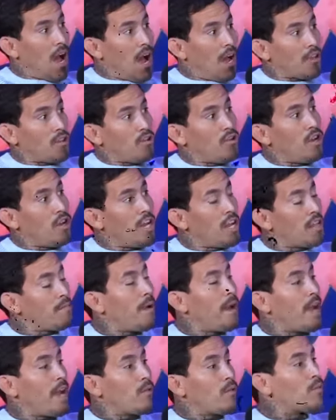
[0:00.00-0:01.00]
and you hit
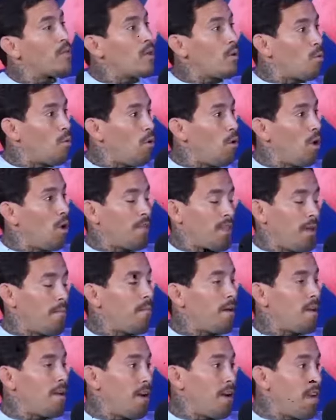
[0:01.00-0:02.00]
my head with the wall and
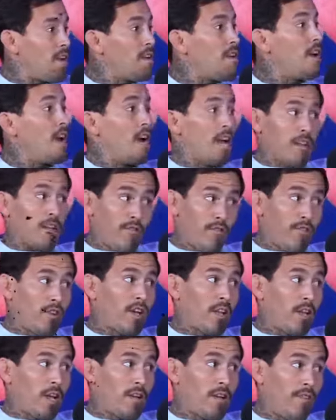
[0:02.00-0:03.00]
then if, if
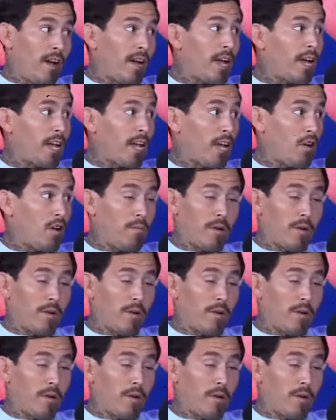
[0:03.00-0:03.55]
you go, if I get KO